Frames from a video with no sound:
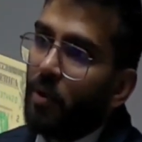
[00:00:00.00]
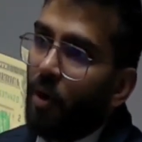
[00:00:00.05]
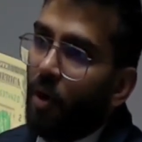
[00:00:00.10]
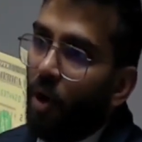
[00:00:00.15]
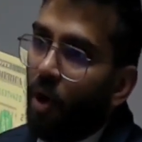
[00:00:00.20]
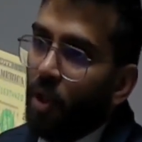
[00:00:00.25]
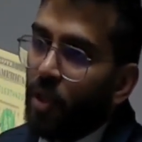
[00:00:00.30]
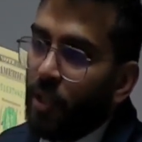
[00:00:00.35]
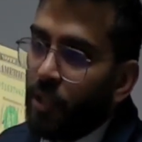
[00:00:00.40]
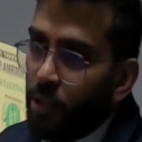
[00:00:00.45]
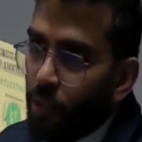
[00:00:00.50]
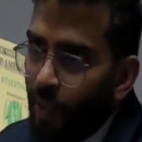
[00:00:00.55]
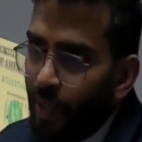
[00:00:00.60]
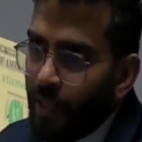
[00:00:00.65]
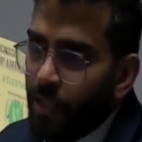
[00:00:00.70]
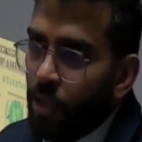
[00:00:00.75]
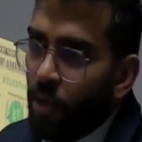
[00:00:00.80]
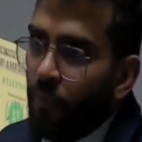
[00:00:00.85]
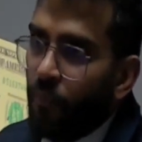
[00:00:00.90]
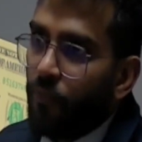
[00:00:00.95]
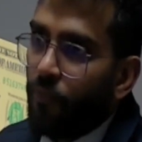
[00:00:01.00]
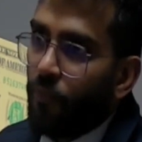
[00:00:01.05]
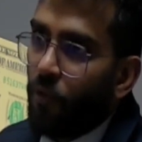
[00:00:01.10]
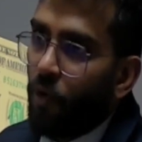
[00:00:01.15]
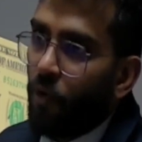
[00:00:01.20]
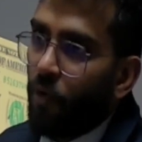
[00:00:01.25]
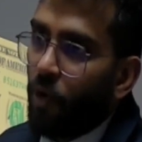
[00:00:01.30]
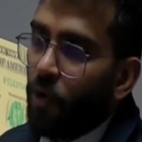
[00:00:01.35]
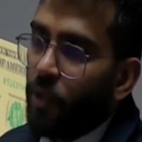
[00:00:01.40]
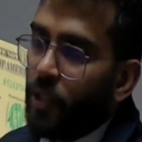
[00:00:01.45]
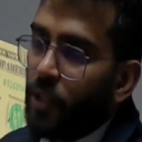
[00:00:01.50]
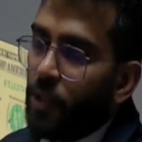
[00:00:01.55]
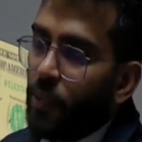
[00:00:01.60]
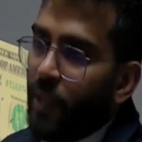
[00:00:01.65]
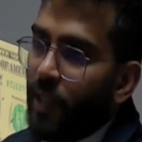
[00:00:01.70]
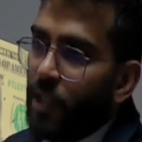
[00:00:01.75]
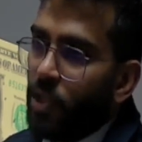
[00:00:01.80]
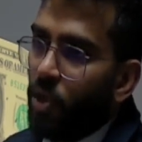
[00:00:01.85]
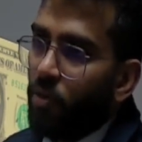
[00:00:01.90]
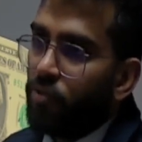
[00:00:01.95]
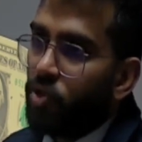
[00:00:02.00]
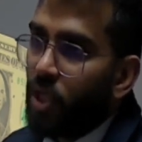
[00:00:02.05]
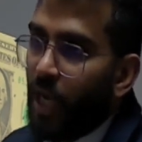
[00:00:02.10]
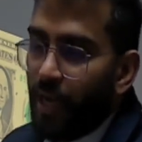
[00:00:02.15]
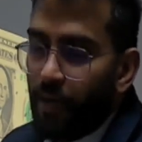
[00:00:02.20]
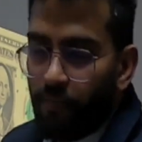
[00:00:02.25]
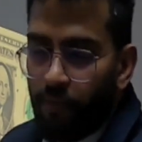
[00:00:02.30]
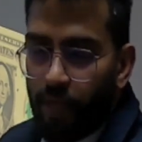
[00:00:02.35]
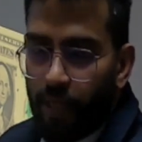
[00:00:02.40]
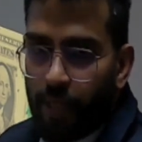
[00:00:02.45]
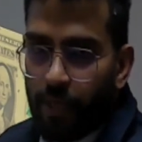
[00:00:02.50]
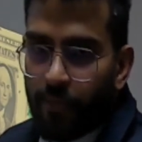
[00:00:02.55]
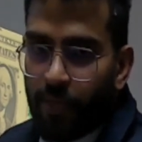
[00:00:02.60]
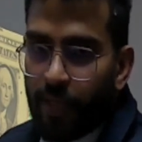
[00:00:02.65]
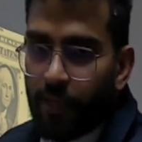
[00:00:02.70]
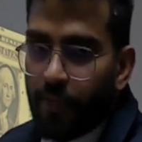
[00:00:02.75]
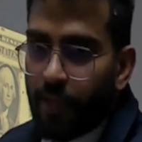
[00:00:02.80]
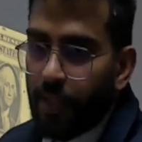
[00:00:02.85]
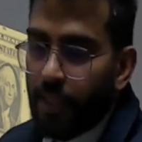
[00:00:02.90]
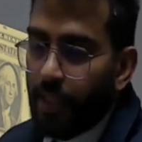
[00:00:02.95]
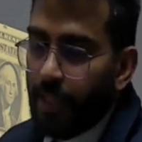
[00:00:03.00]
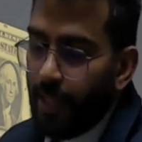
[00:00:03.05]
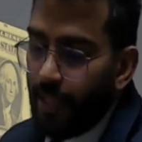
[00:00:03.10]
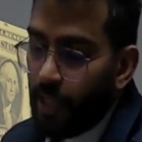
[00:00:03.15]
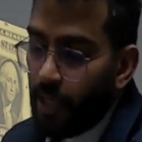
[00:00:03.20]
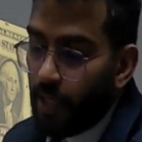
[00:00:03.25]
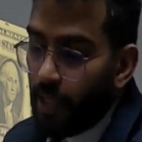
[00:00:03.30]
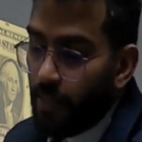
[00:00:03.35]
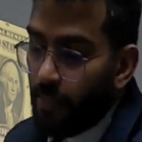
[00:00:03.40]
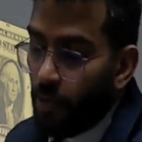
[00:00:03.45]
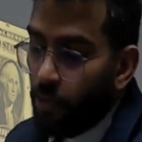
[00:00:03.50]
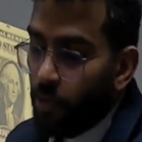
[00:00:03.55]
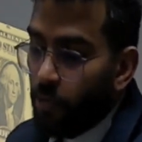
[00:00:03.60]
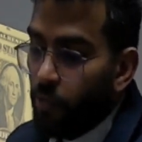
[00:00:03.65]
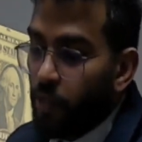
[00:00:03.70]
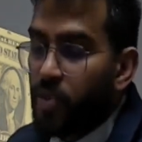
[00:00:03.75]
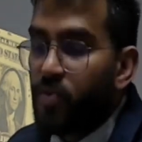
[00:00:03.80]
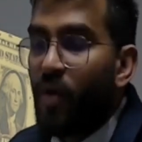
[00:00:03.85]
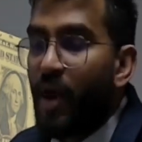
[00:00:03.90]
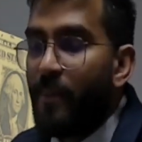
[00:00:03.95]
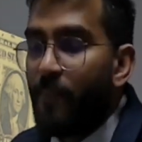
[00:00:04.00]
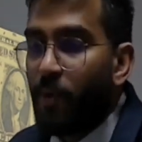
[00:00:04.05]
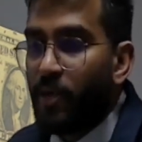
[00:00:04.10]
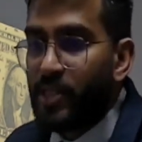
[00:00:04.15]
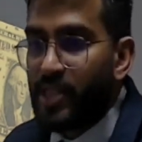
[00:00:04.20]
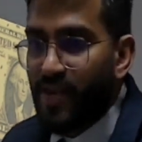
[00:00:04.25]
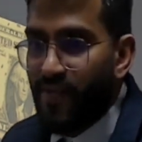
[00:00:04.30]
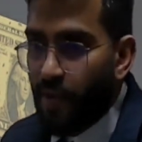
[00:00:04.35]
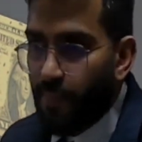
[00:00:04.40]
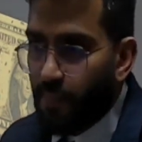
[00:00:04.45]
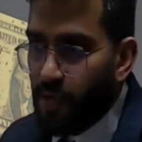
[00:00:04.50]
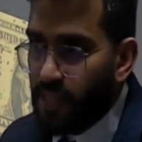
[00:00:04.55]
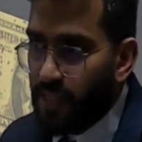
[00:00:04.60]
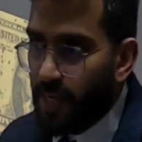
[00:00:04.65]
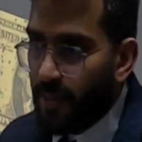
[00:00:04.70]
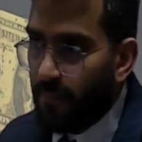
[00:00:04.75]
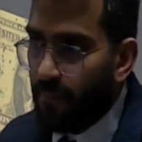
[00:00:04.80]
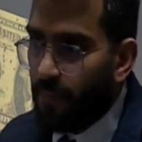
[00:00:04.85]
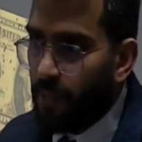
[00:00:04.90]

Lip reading: on the 12th of January, when the data came out, it was 5.7%,